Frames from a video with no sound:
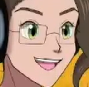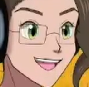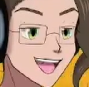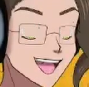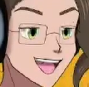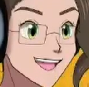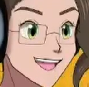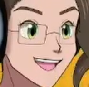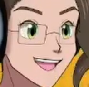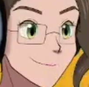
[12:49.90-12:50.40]

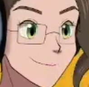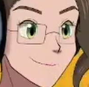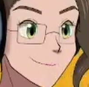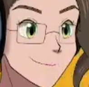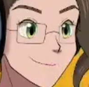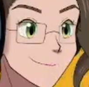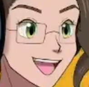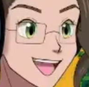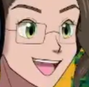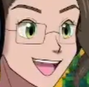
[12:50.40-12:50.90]

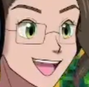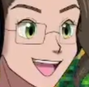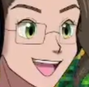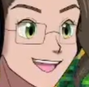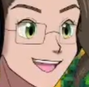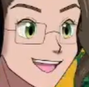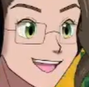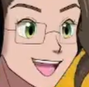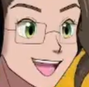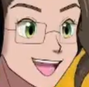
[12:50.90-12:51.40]

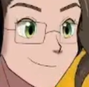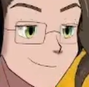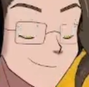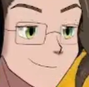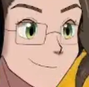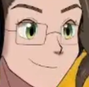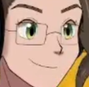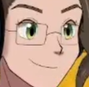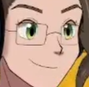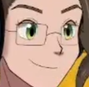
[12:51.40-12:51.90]

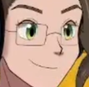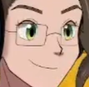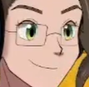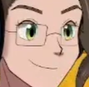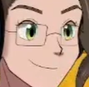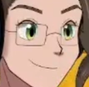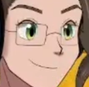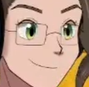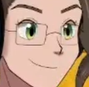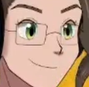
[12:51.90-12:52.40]

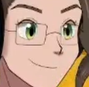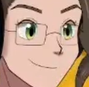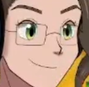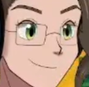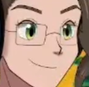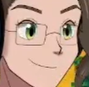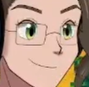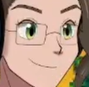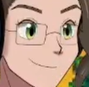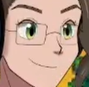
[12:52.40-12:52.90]

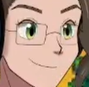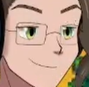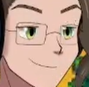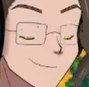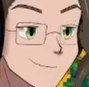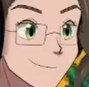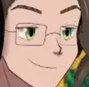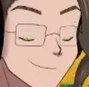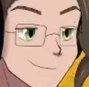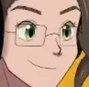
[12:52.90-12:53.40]

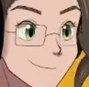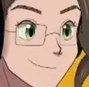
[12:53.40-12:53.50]
No one is speaking in this clip.